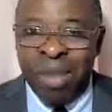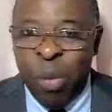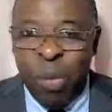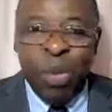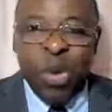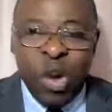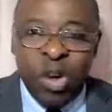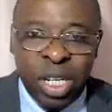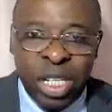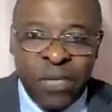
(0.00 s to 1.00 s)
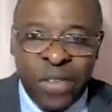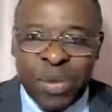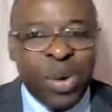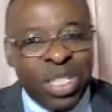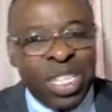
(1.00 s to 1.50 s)
But people don't know the
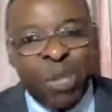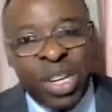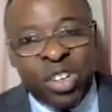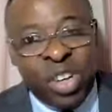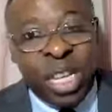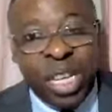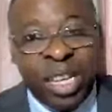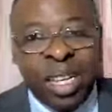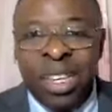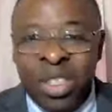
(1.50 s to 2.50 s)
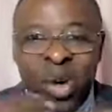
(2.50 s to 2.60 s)
difference because they've been drinking.